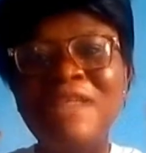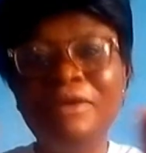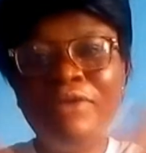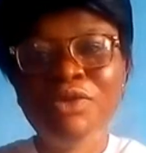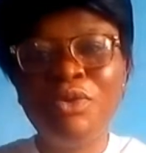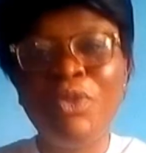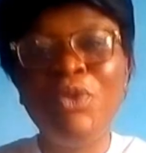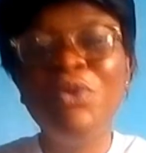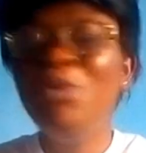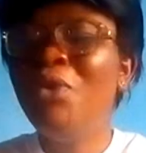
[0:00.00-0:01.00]
agrees with
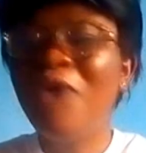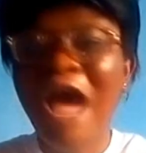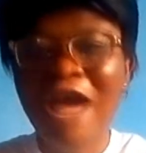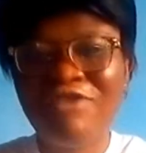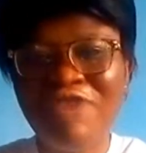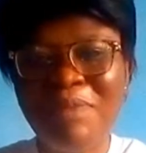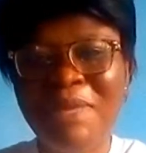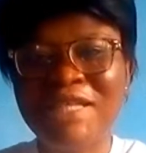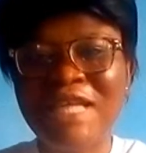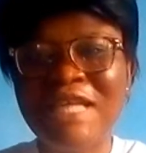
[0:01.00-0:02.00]
you
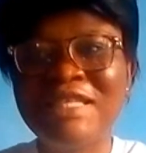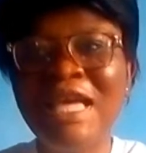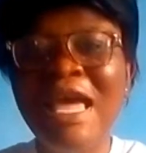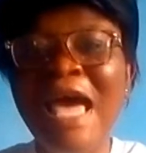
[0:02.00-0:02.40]
100%.